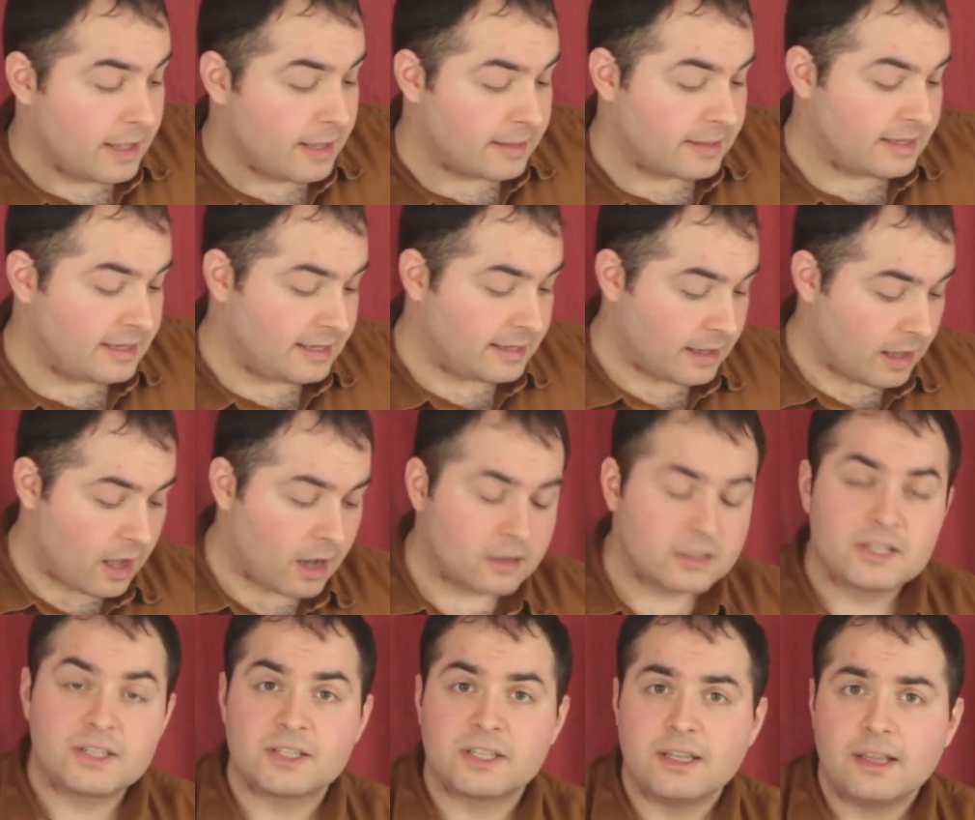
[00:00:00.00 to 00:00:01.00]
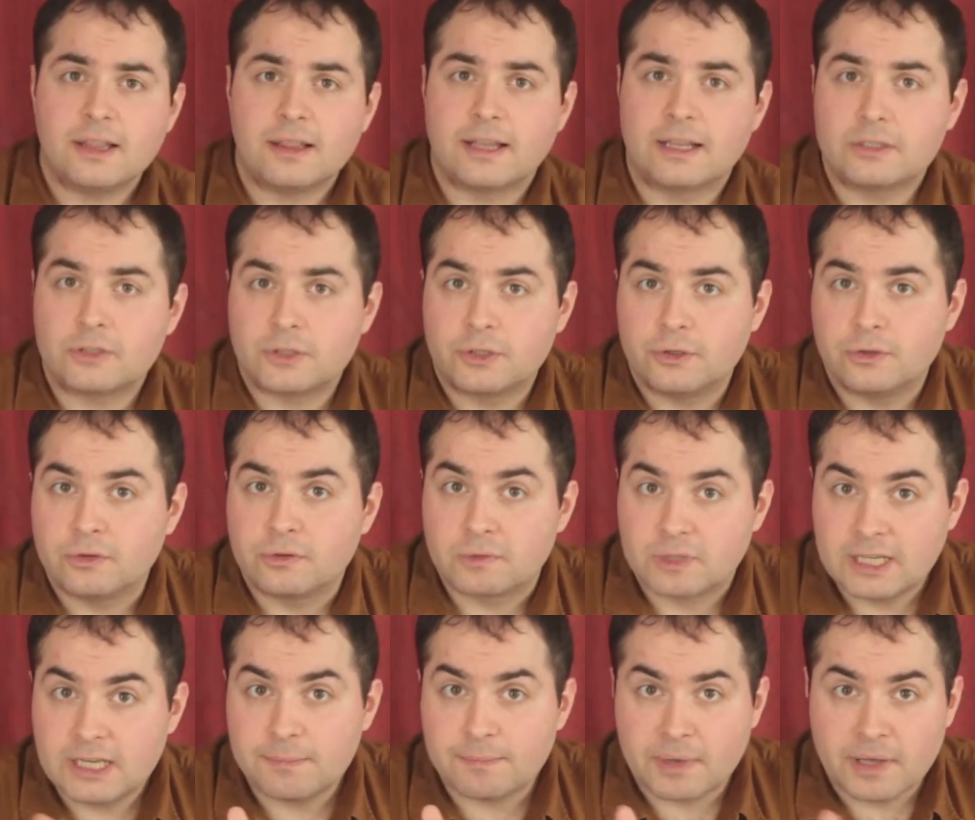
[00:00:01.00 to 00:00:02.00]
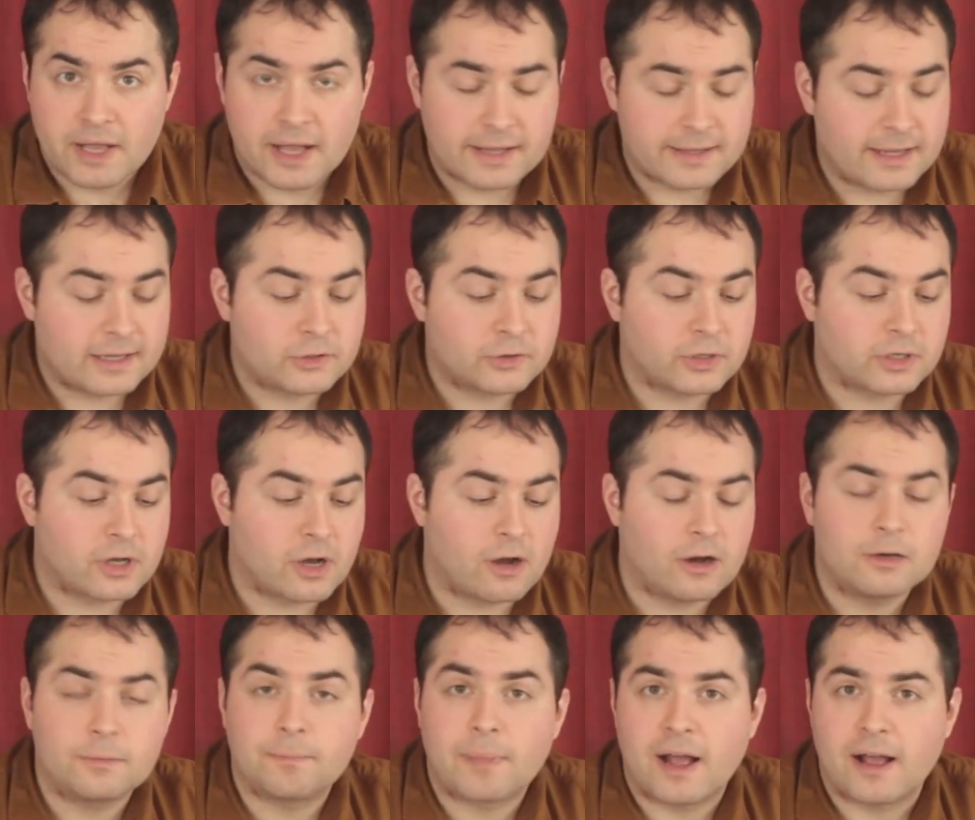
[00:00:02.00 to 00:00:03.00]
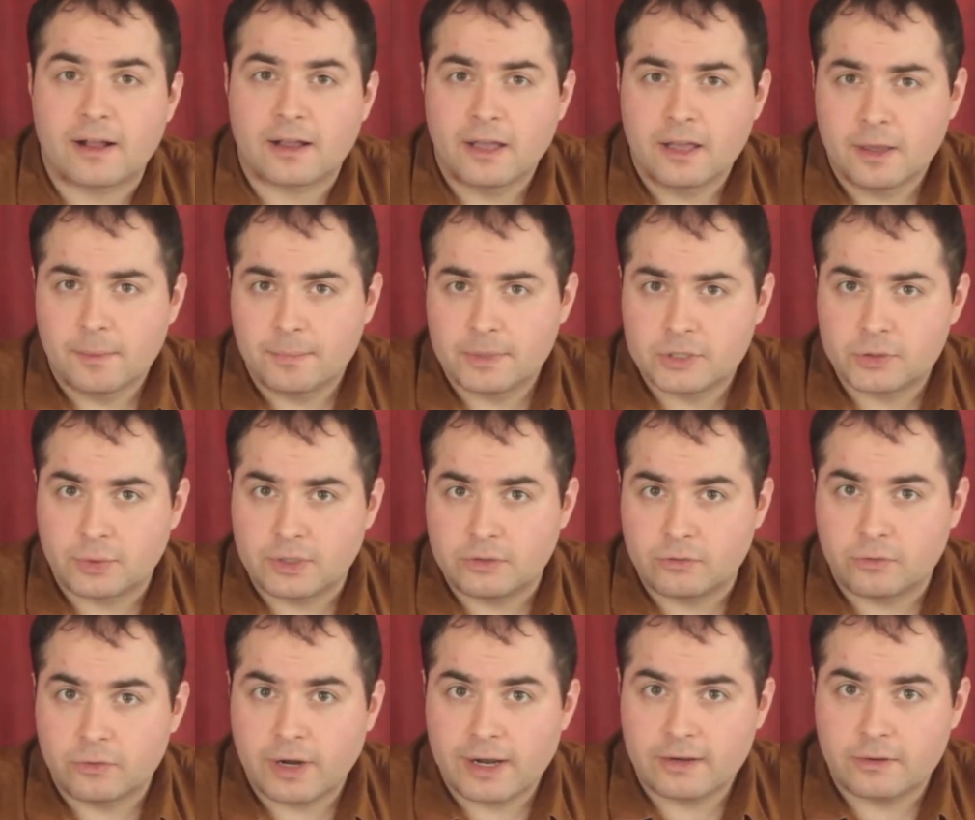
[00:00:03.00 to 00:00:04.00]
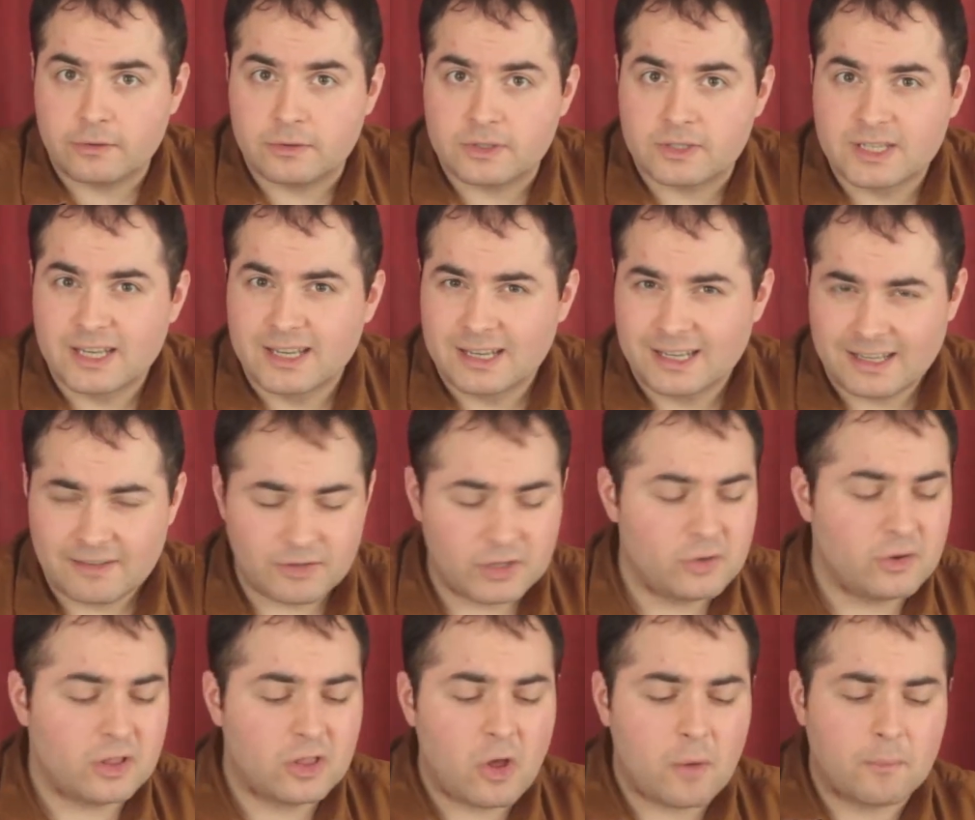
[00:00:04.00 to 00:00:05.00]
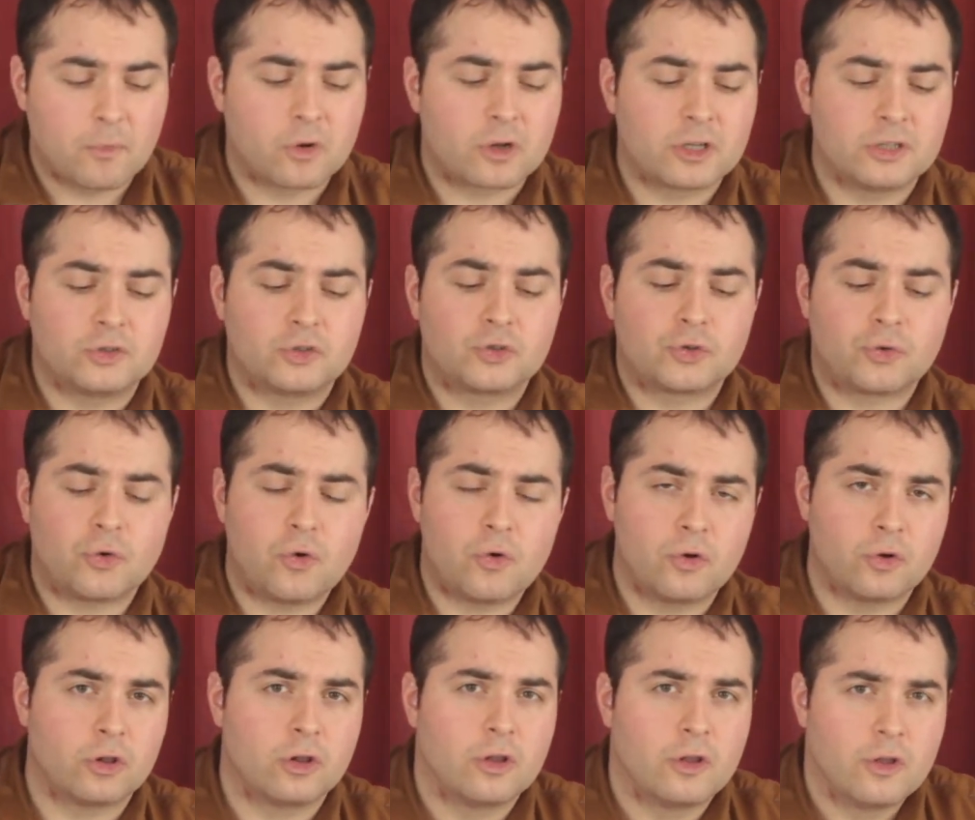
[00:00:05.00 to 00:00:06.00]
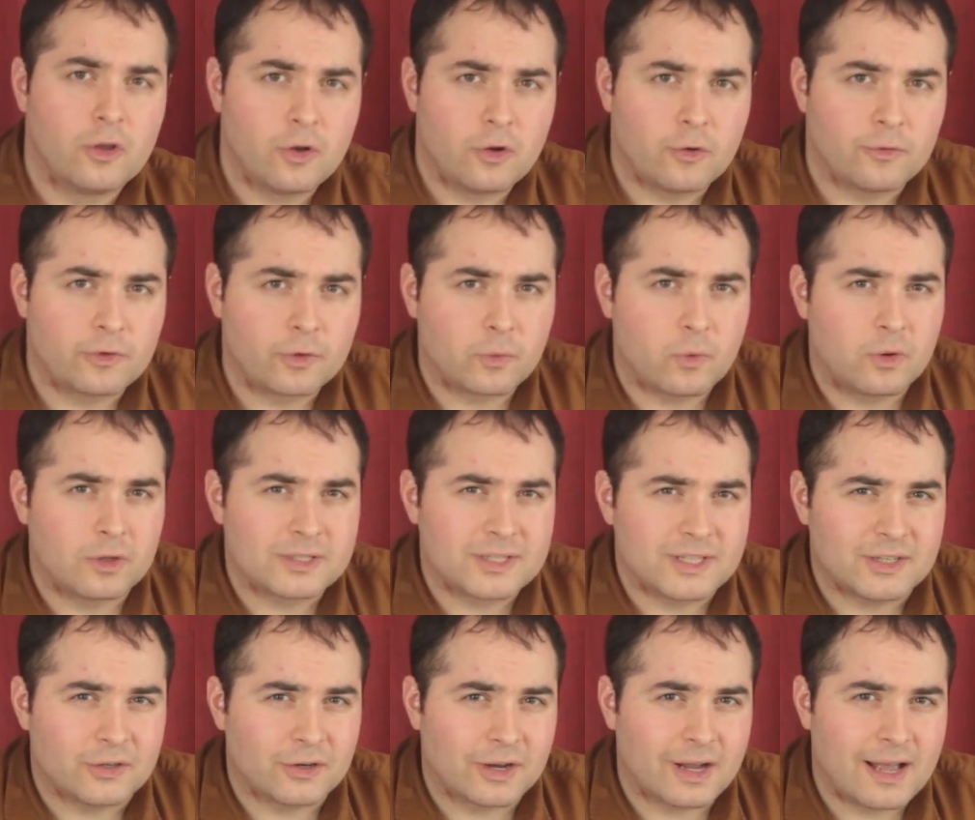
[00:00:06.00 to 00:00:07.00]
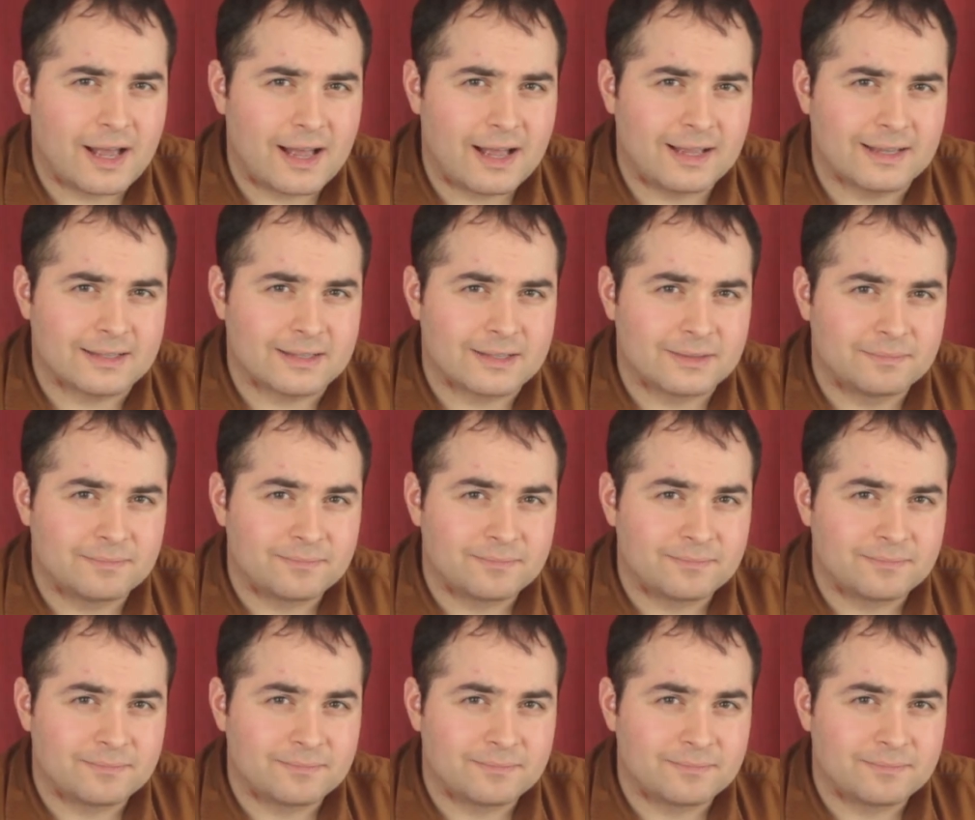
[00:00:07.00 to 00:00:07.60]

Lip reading: The Artisan lets you keep an extra card back between rounds, giving you a lot more control over what's in your hand.